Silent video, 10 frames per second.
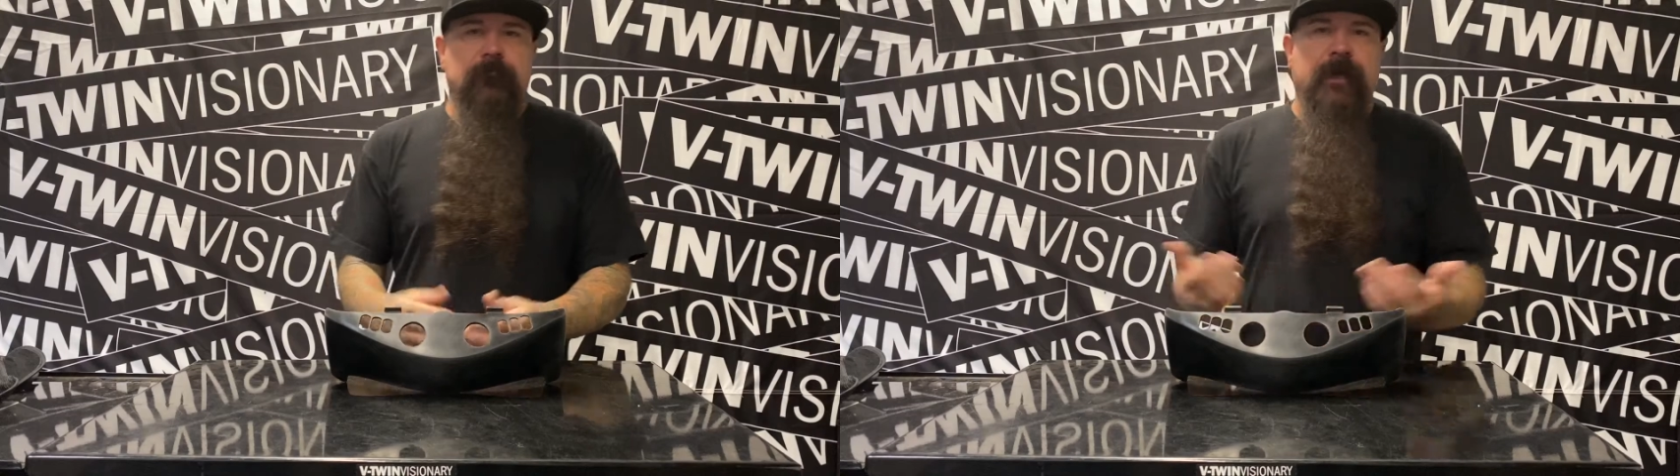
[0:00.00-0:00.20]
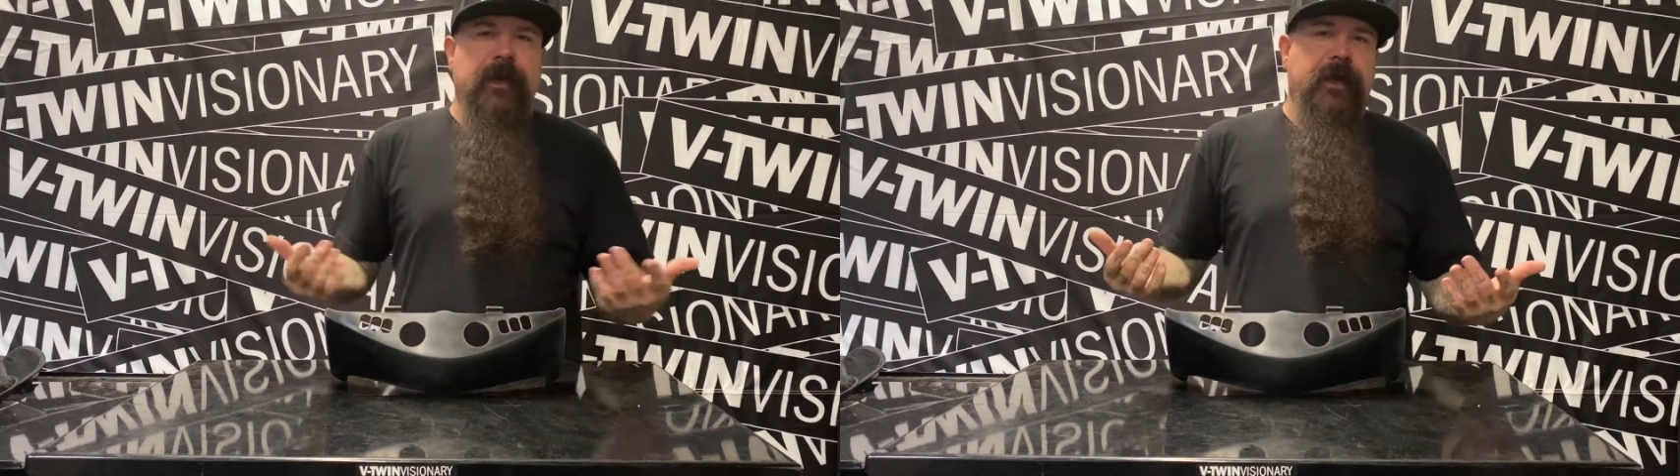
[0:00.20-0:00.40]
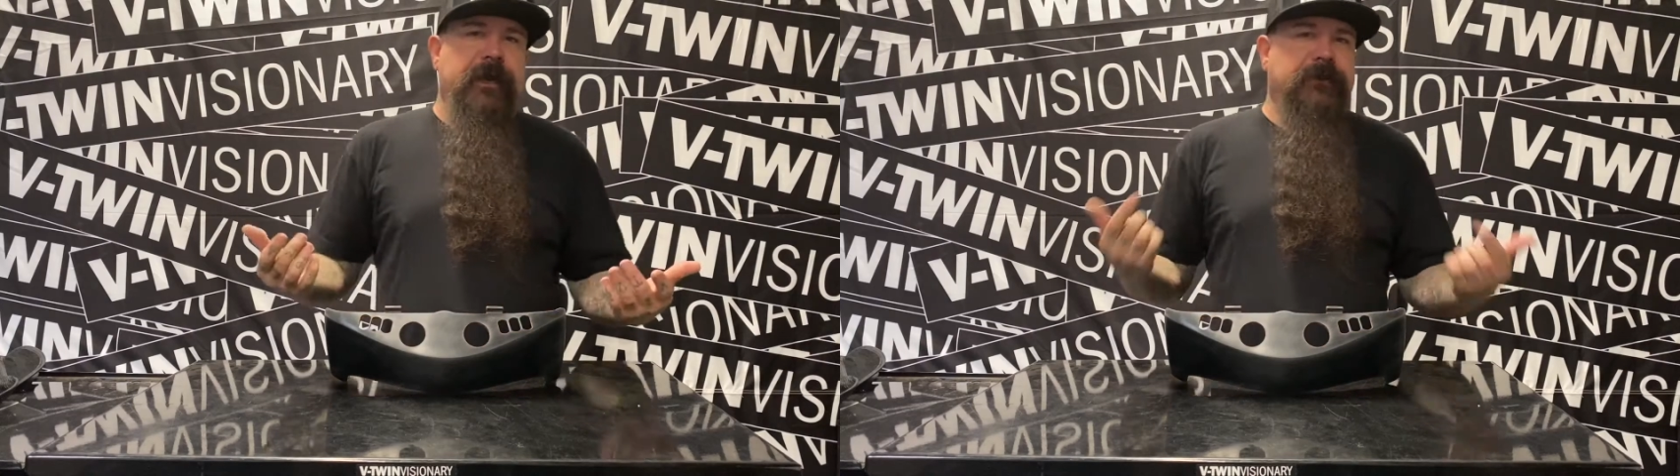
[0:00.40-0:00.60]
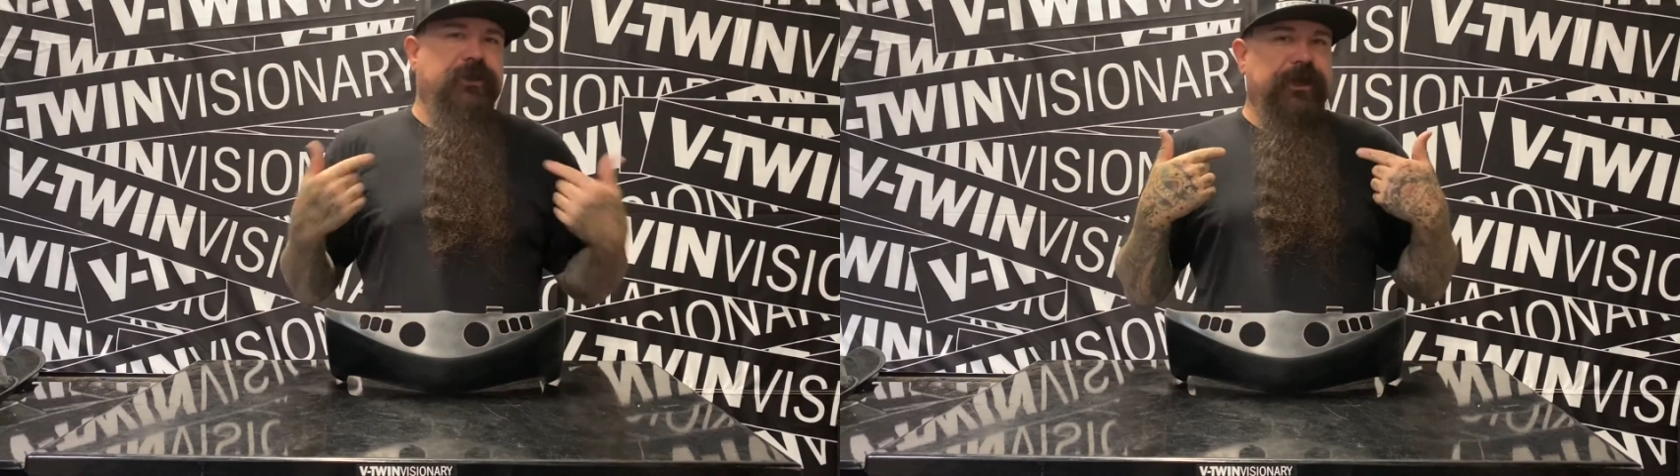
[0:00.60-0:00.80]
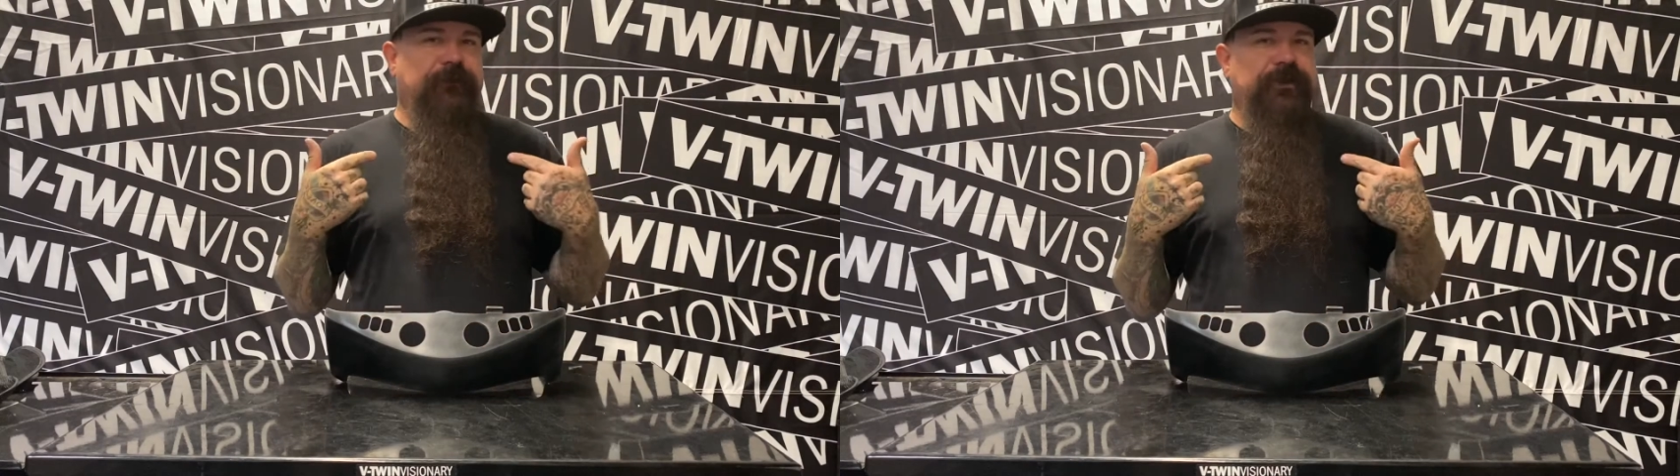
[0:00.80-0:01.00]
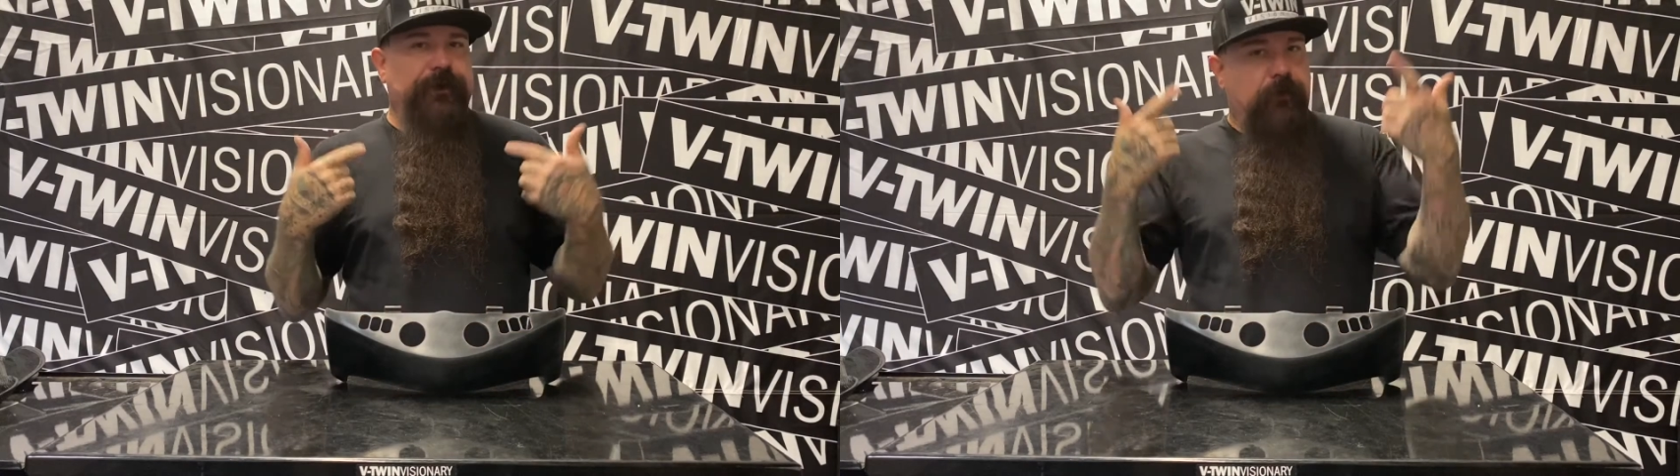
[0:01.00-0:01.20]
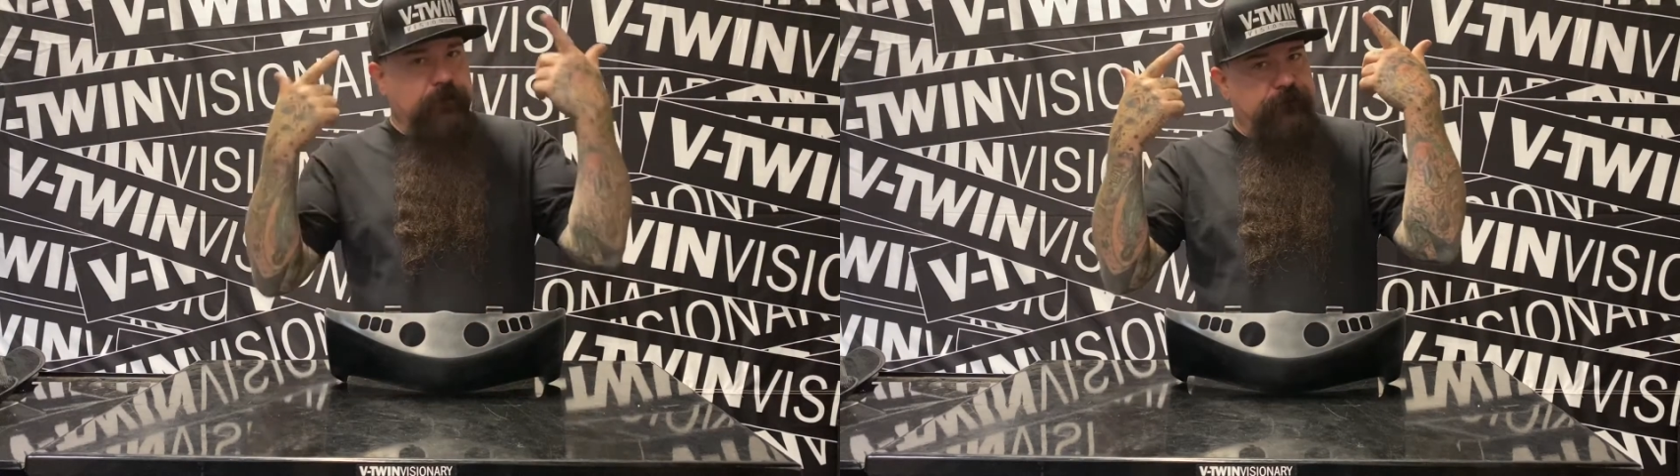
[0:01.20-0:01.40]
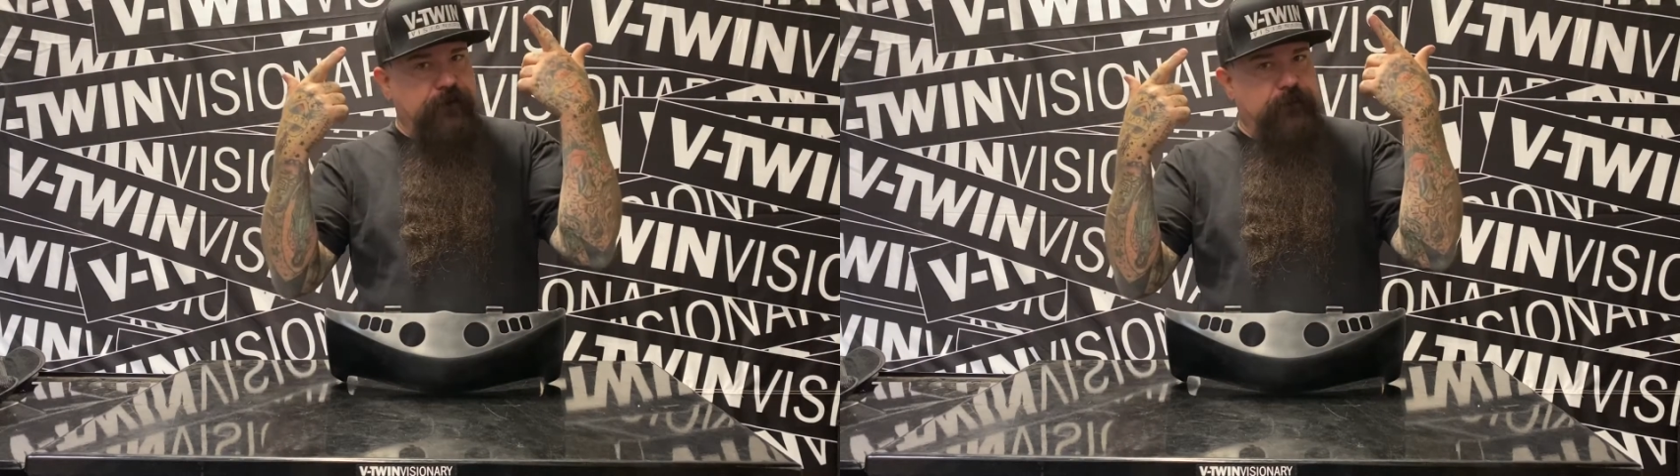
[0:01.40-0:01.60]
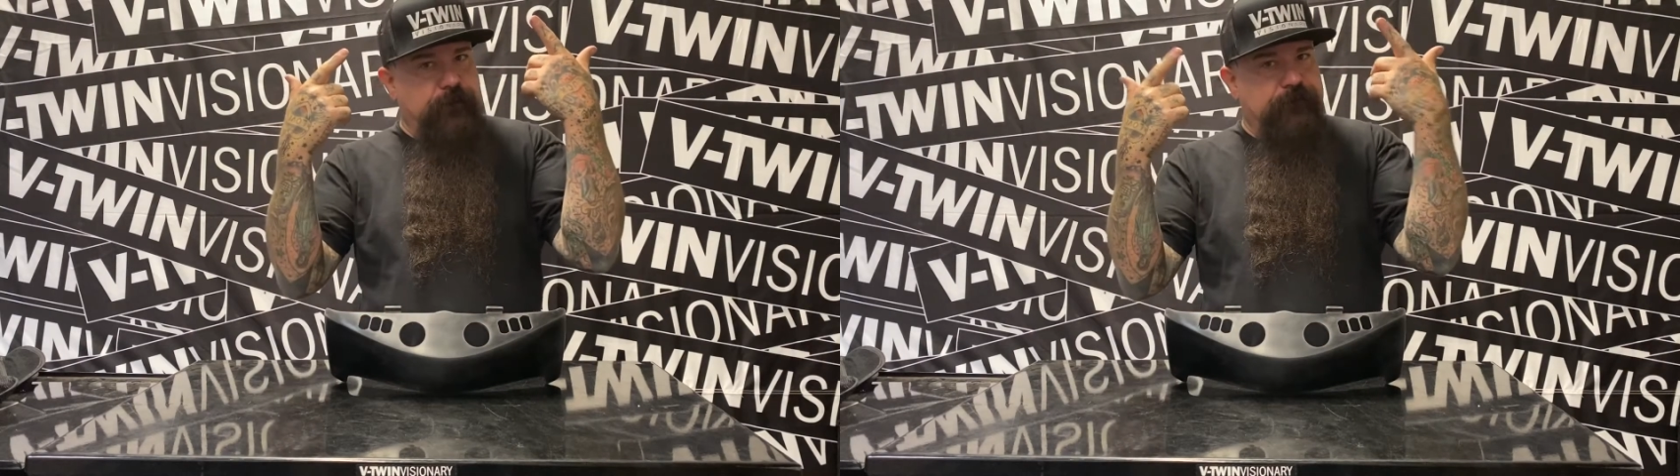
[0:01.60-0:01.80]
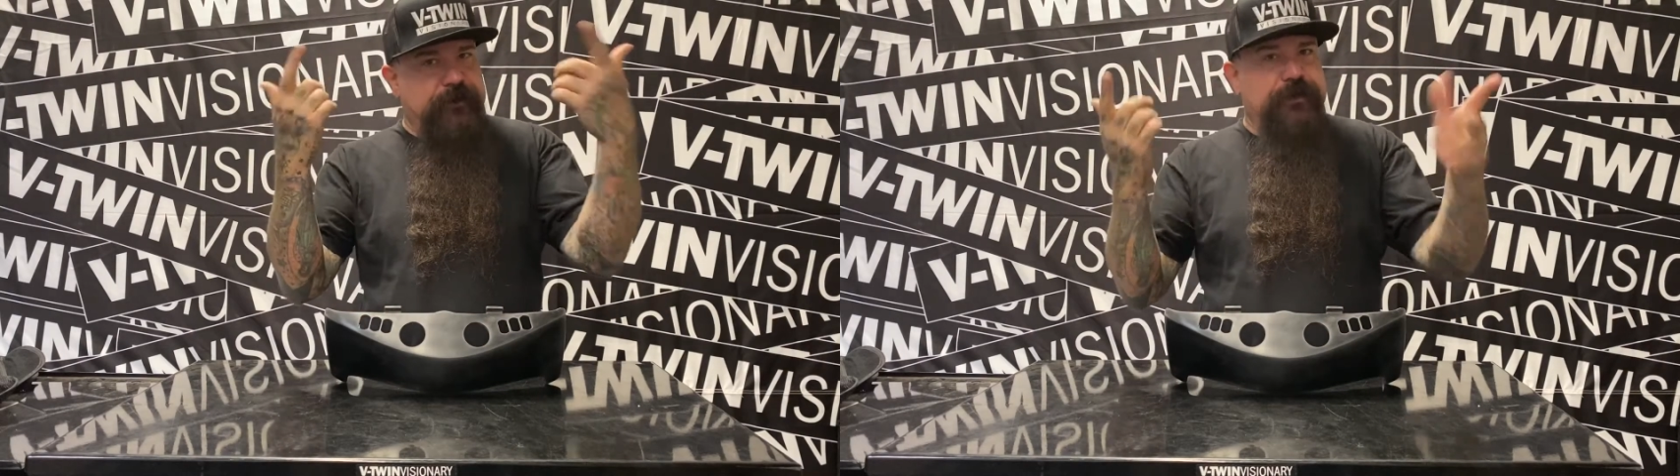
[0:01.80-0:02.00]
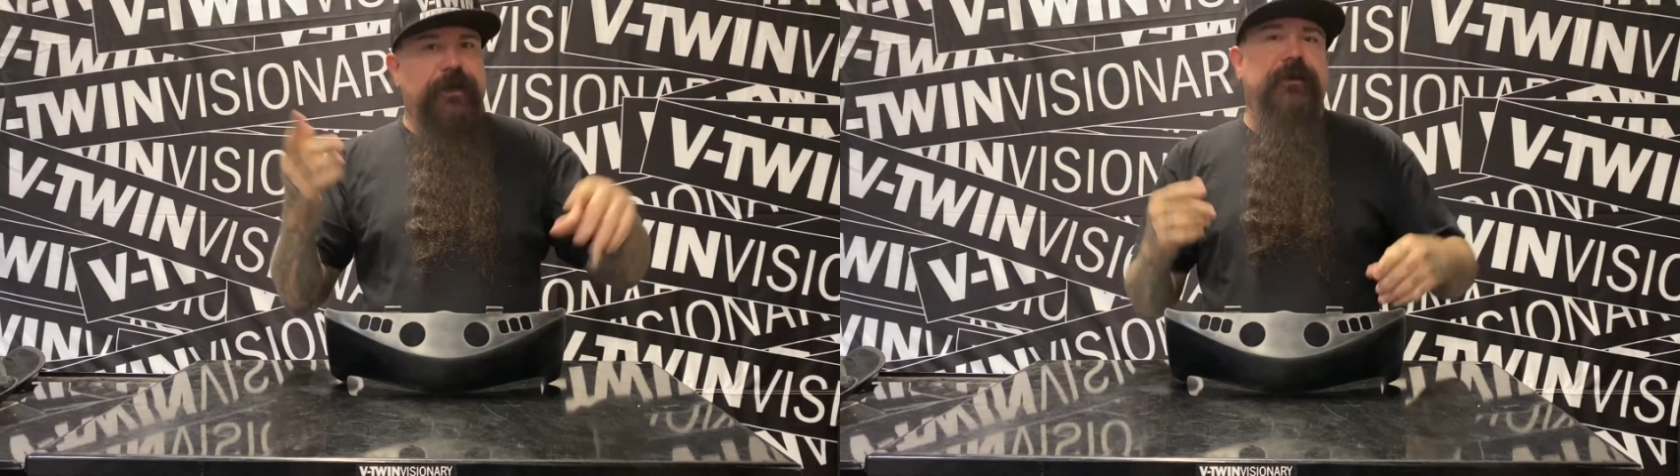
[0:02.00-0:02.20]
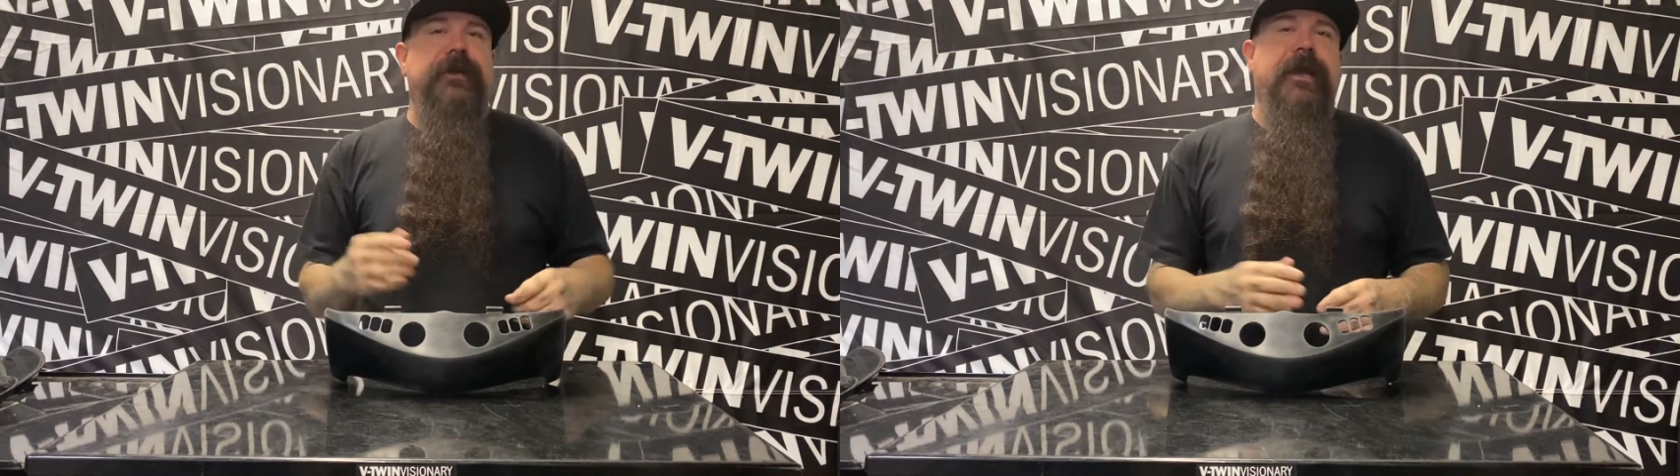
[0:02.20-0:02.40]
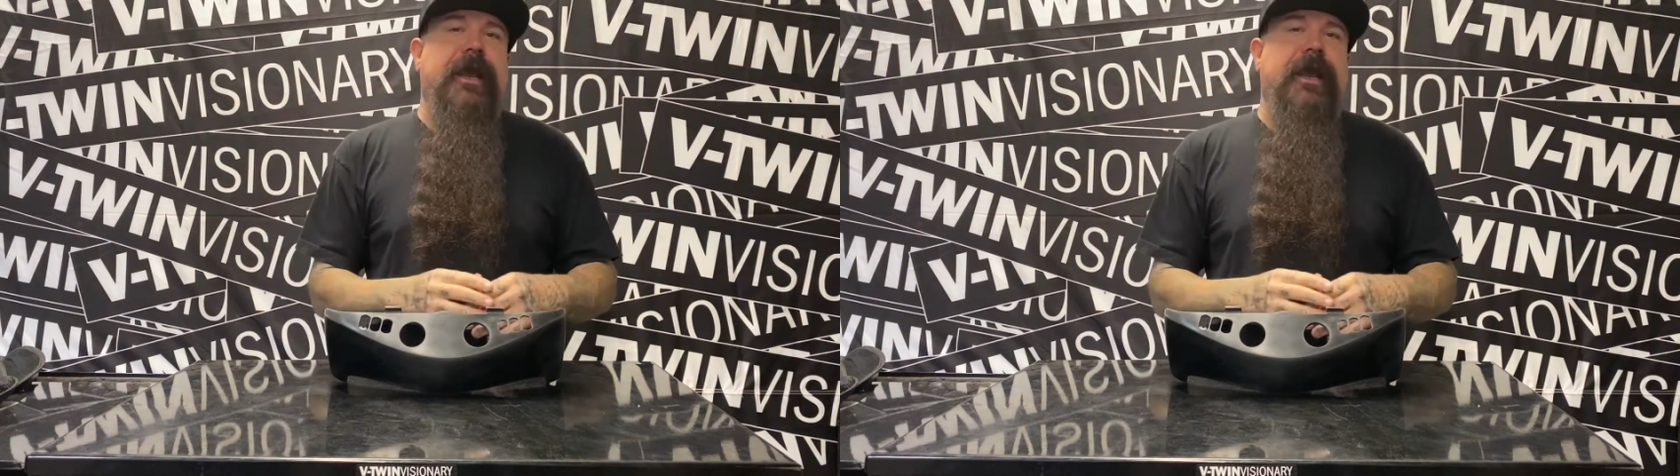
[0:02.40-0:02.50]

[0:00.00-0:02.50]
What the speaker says: Hey, it's Jeff G. Holt of V-Twin Visionary,